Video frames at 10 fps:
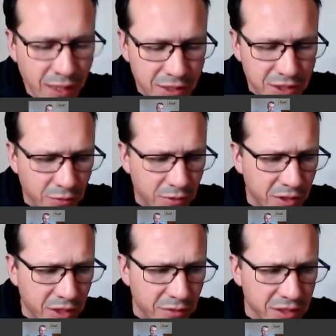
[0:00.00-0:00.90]
So
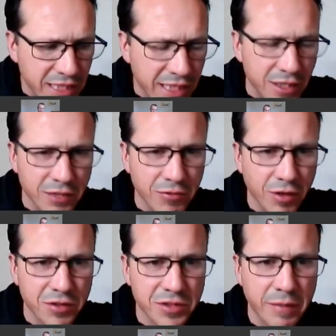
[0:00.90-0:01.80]
you were saying earlier
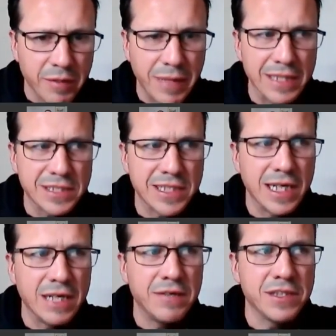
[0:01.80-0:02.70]
on, coming back to that,
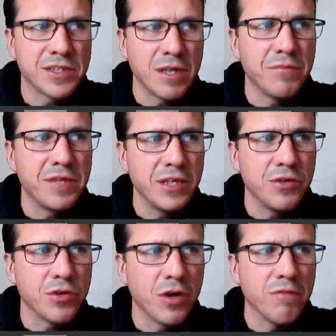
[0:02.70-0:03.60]
if it's something
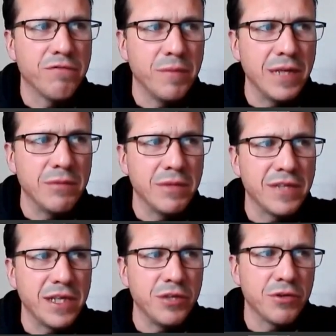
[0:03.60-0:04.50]
you're not familiar with,
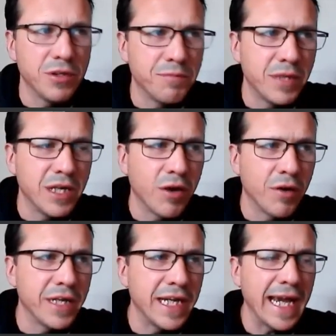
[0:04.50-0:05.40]
then you could put it
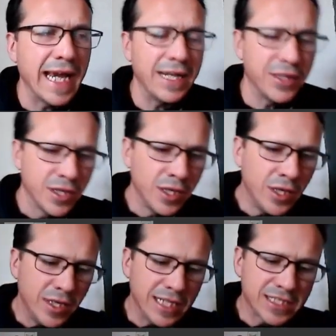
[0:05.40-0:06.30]
on the end.
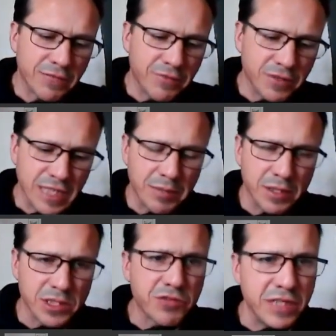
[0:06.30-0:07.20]
Let's say, for example,
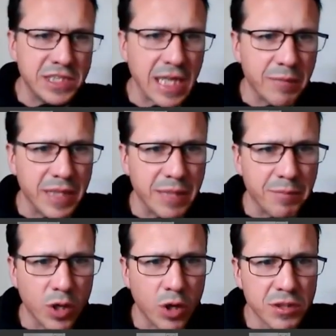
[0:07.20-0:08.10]
those 3 10-minute
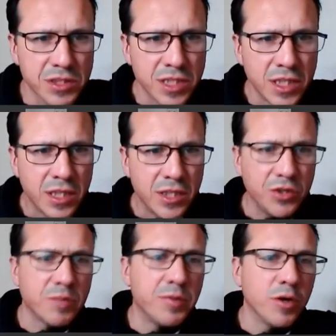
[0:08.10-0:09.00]
blocks. You
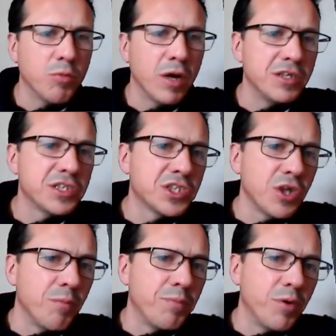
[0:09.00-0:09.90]
could put one
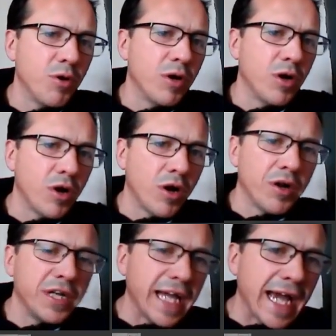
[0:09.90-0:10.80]
stomp
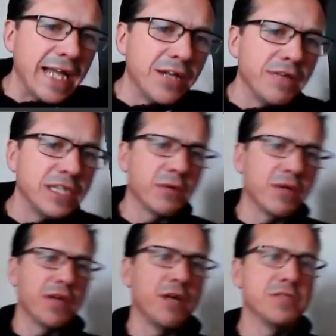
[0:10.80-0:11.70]
on the end of each one of
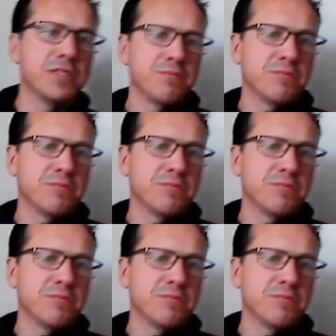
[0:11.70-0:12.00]
those.